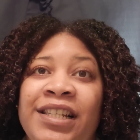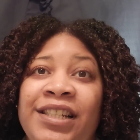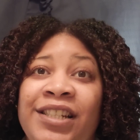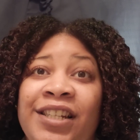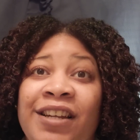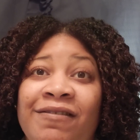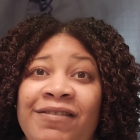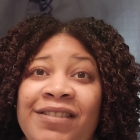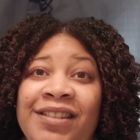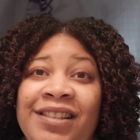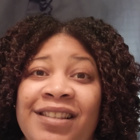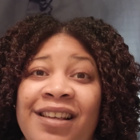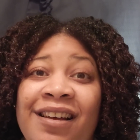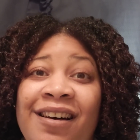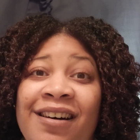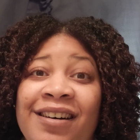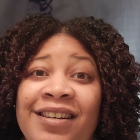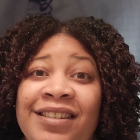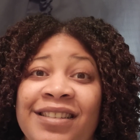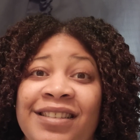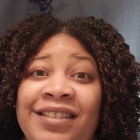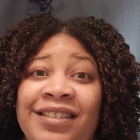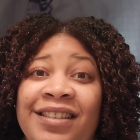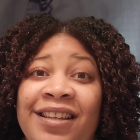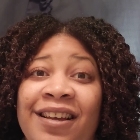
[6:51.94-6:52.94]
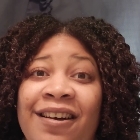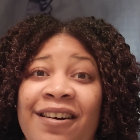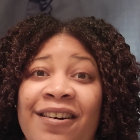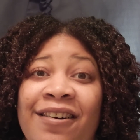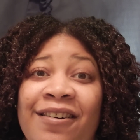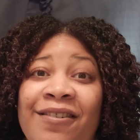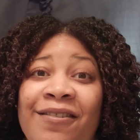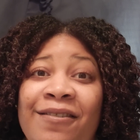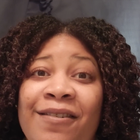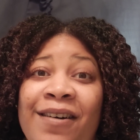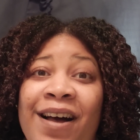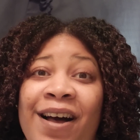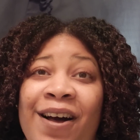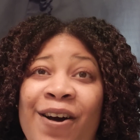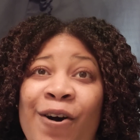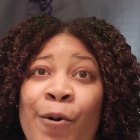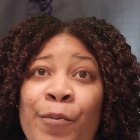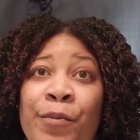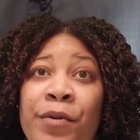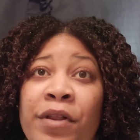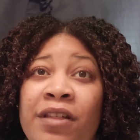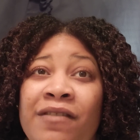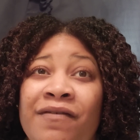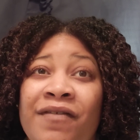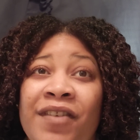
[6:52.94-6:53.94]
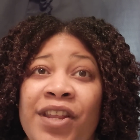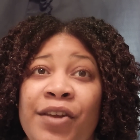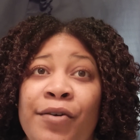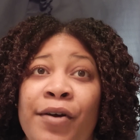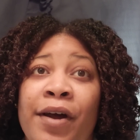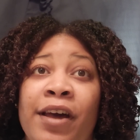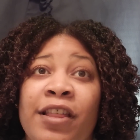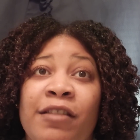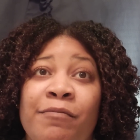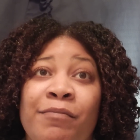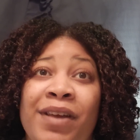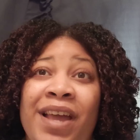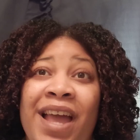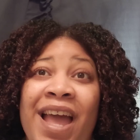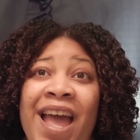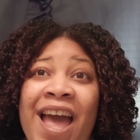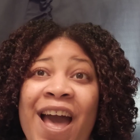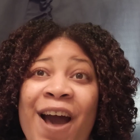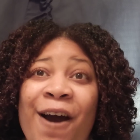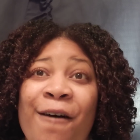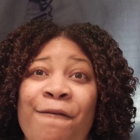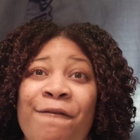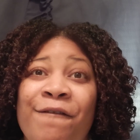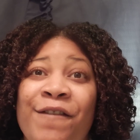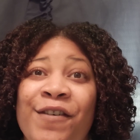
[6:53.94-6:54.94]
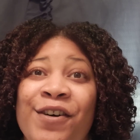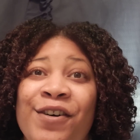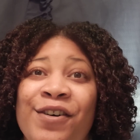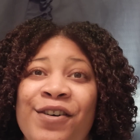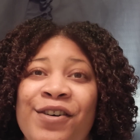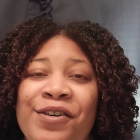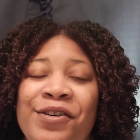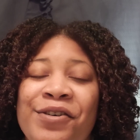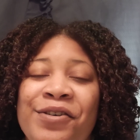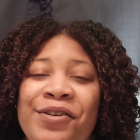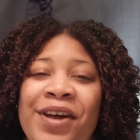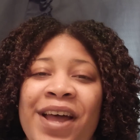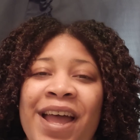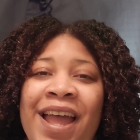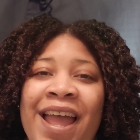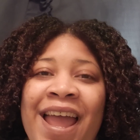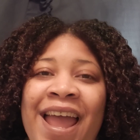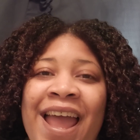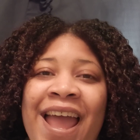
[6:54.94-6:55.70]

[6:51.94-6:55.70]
the results. So I hope this video has been helpful,